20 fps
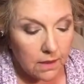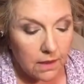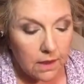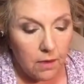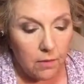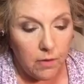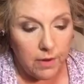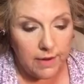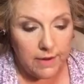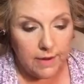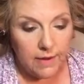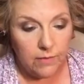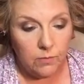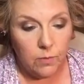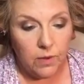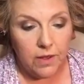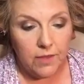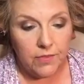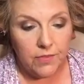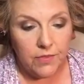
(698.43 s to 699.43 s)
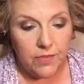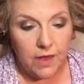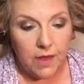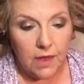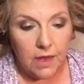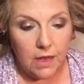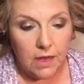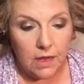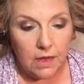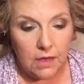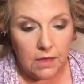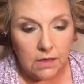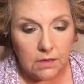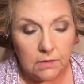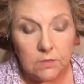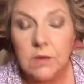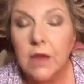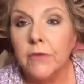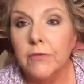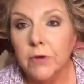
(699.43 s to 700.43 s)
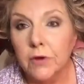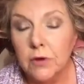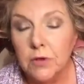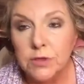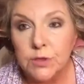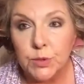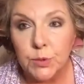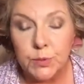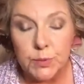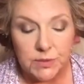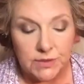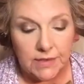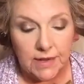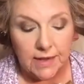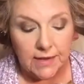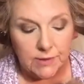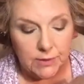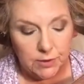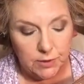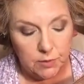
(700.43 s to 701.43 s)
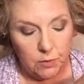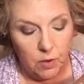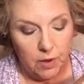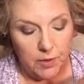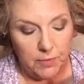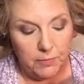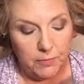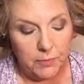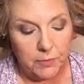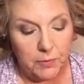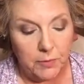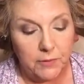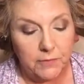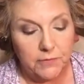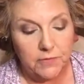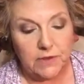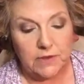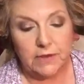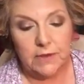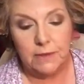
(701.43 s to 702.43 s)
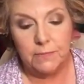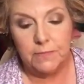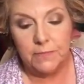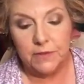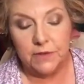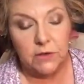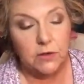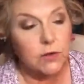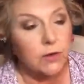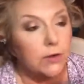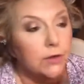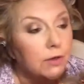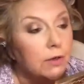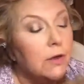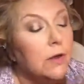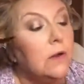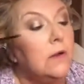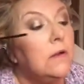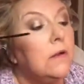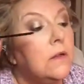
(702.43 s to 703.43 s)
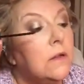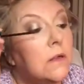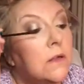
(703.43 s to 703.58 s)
Going in with CoverGirl Supersizer waterproof to keep the curl.